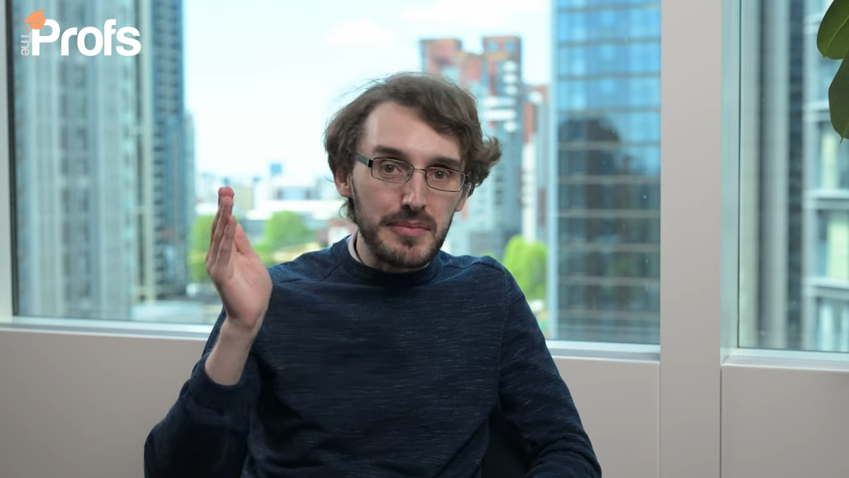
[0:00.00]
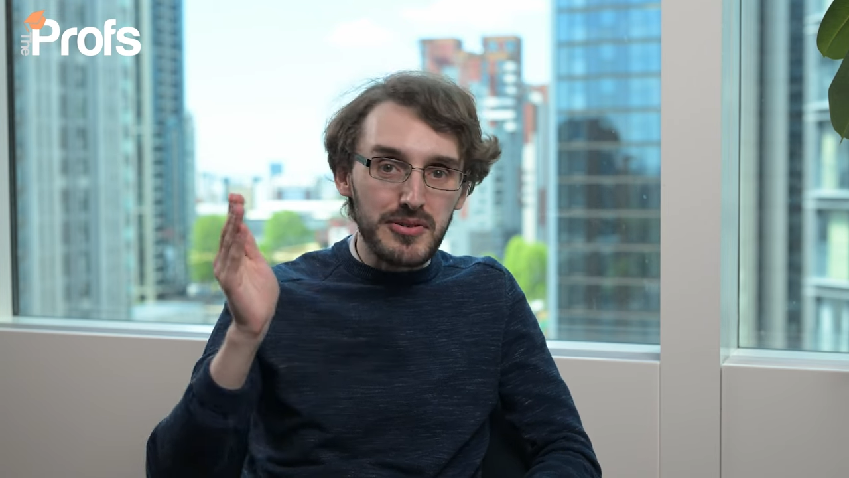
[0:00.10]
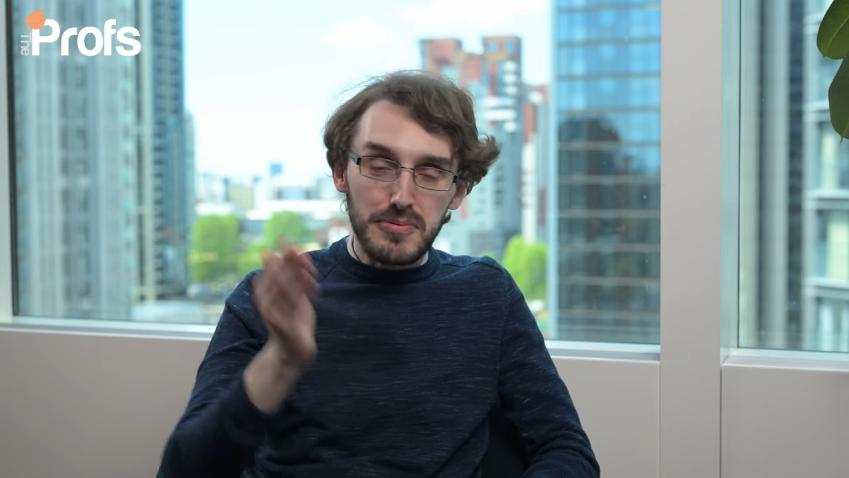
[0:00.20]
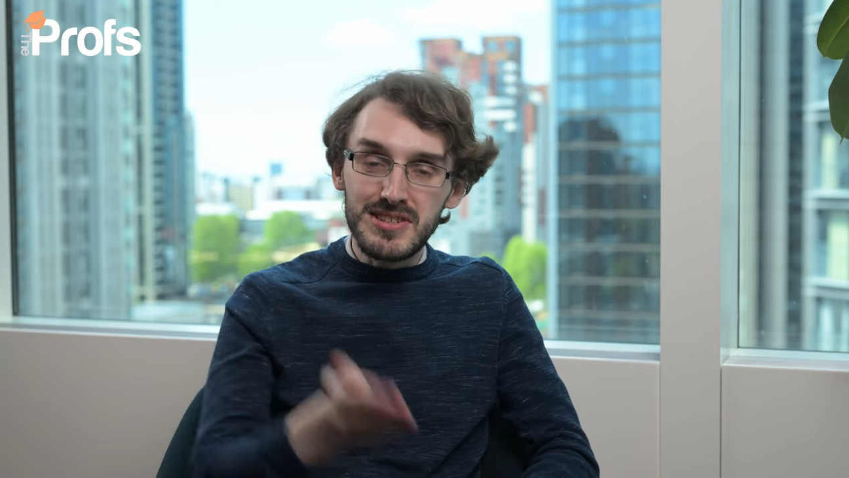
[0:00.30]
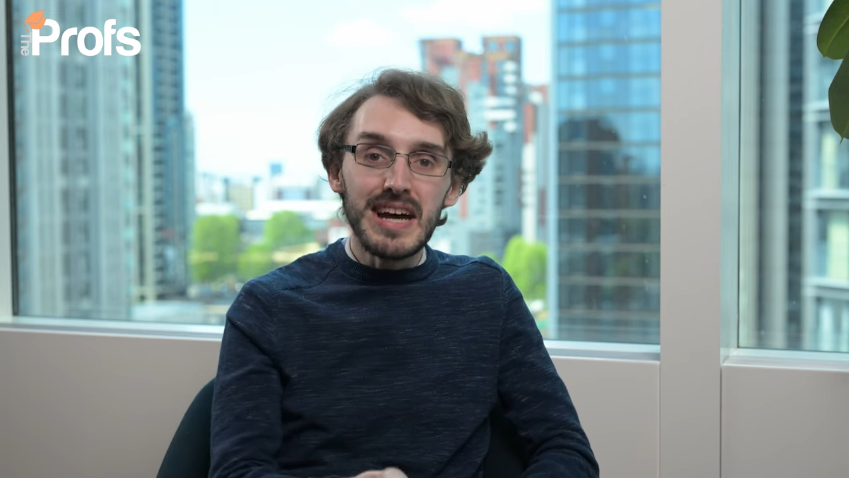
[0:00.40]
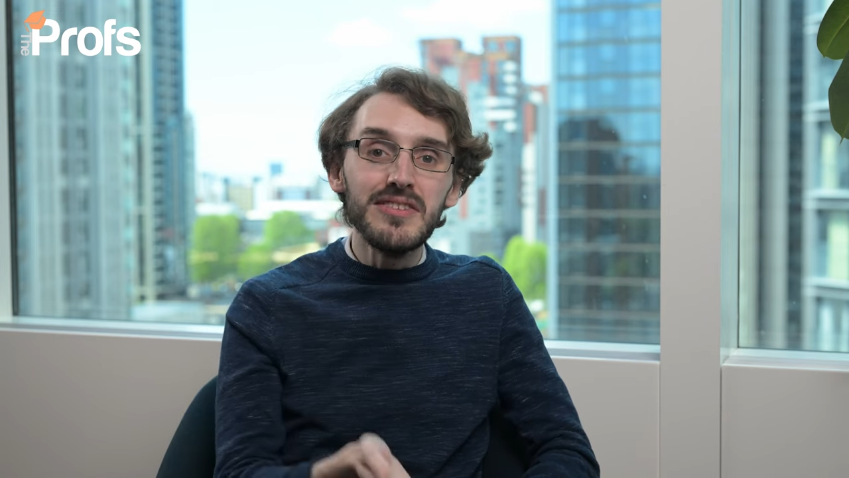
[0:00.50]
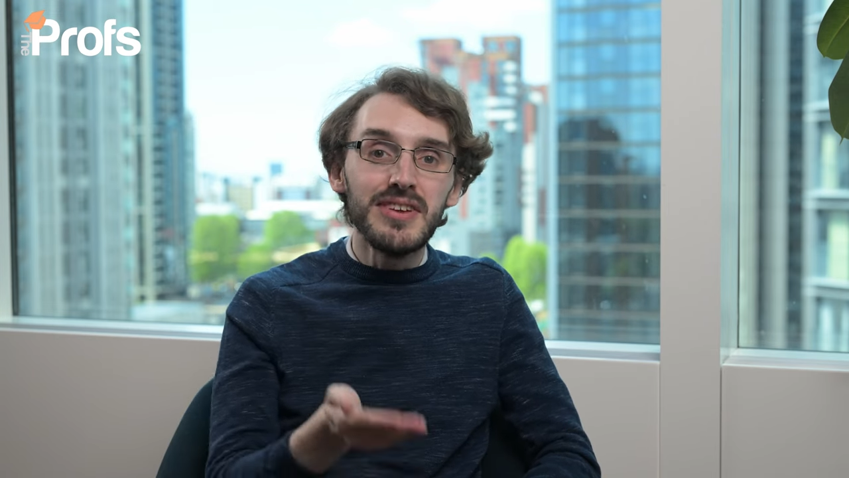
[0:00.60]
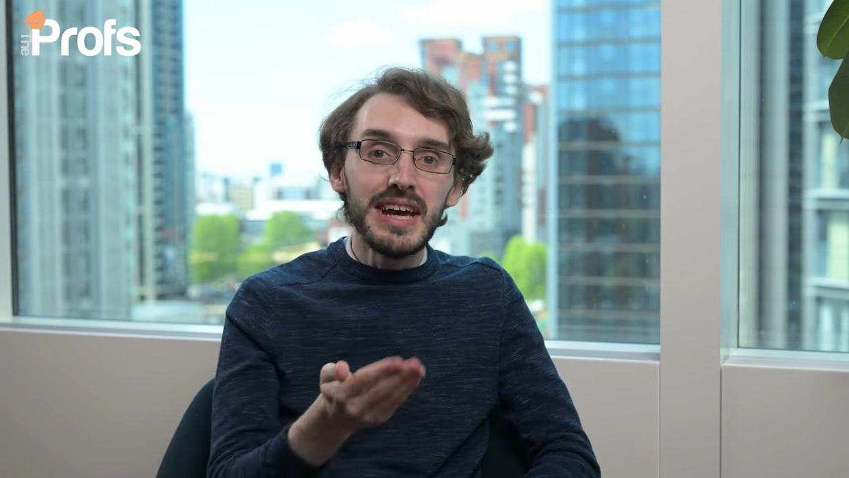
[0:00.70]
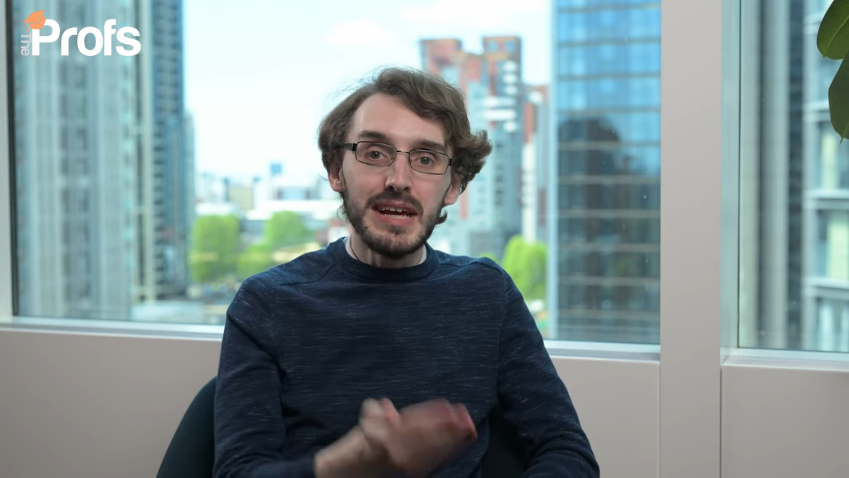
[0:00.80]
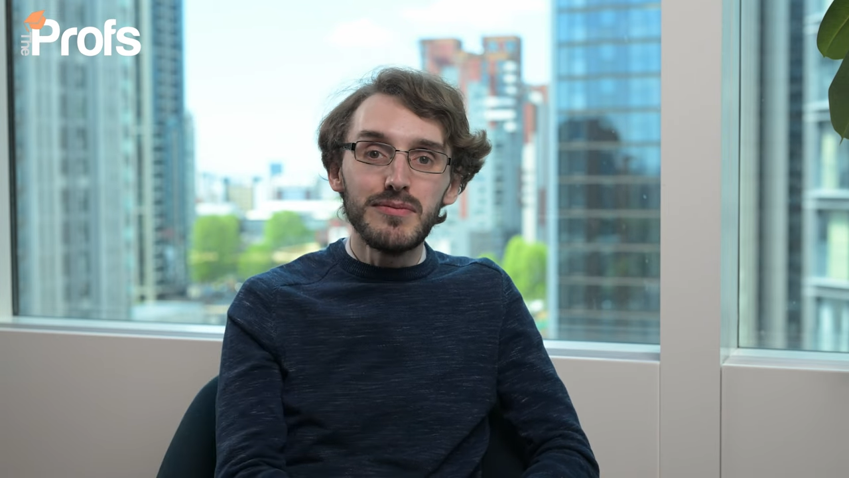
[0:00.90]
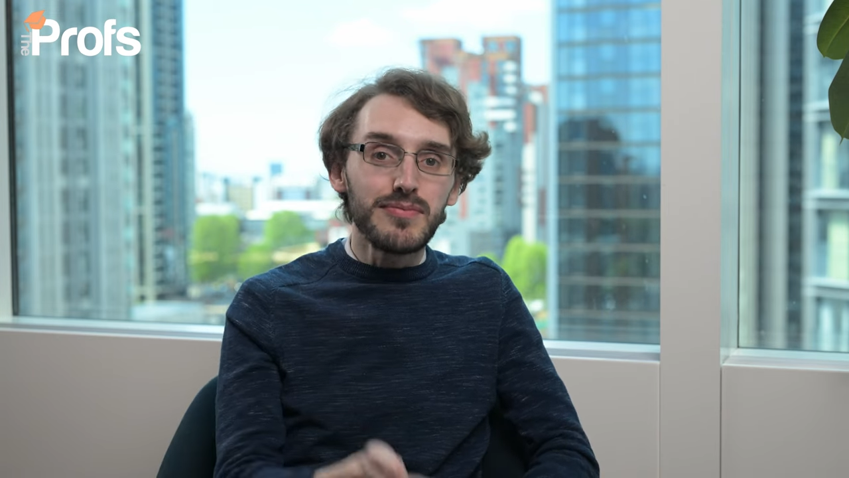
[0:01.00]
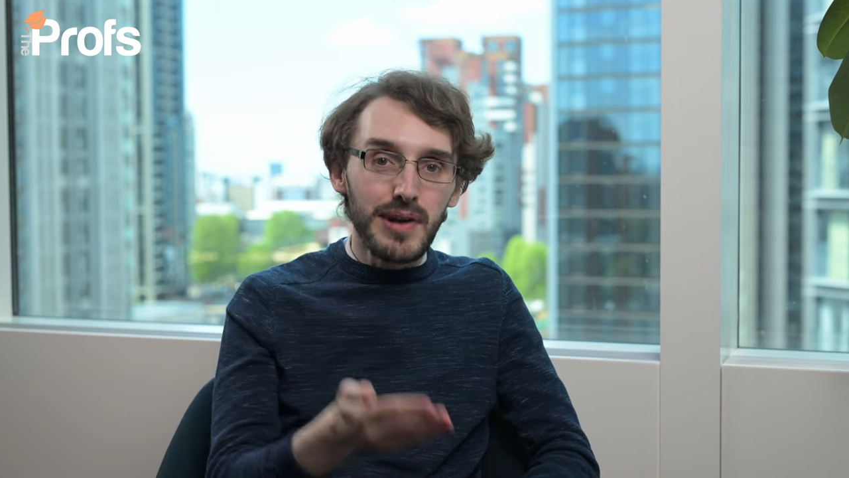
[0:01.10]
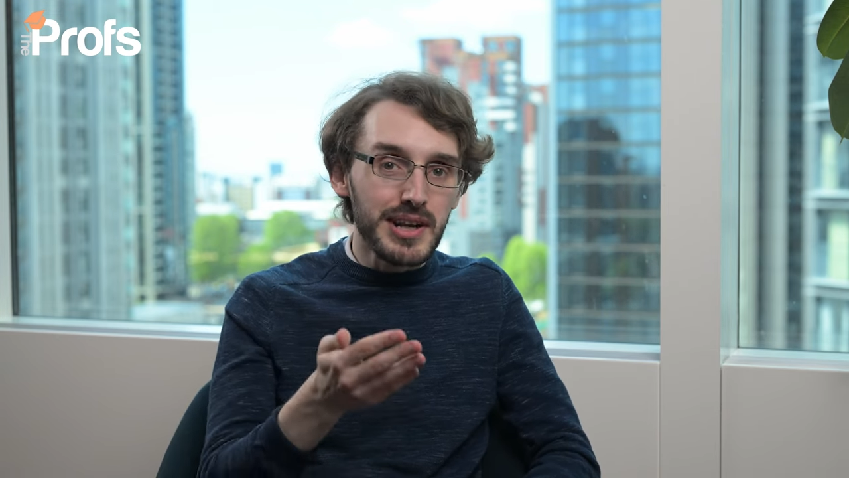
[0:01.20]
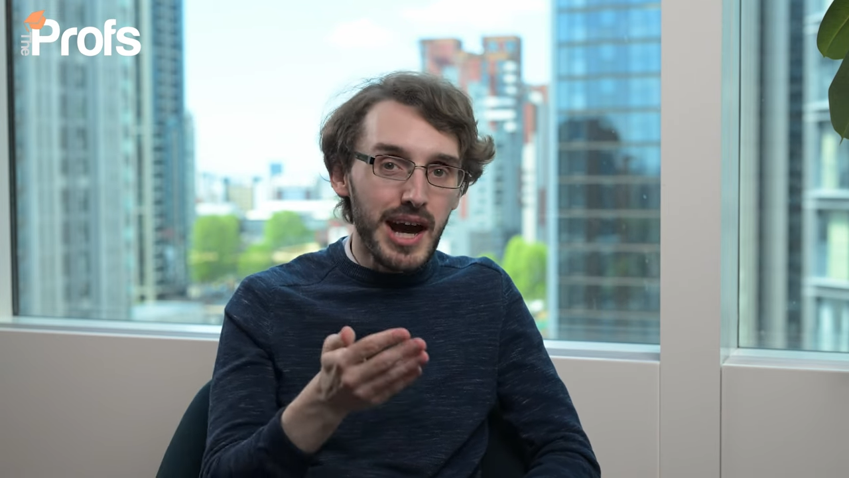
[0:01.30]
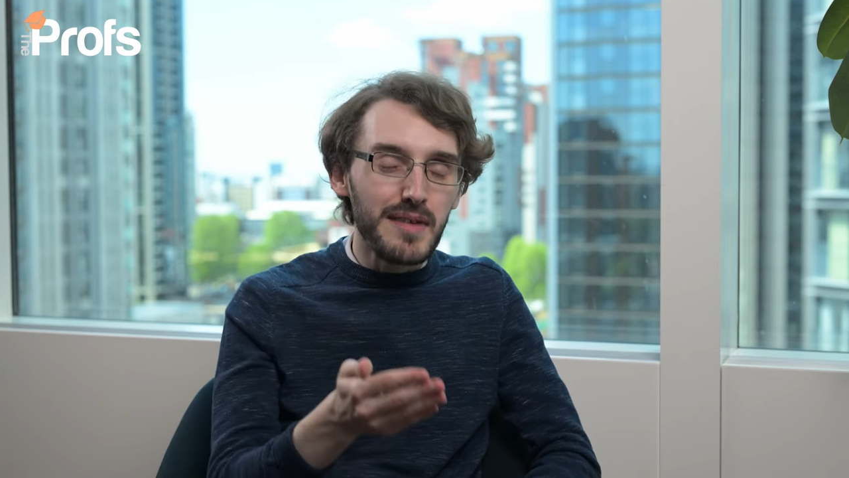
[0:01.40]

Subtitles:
able to present it in front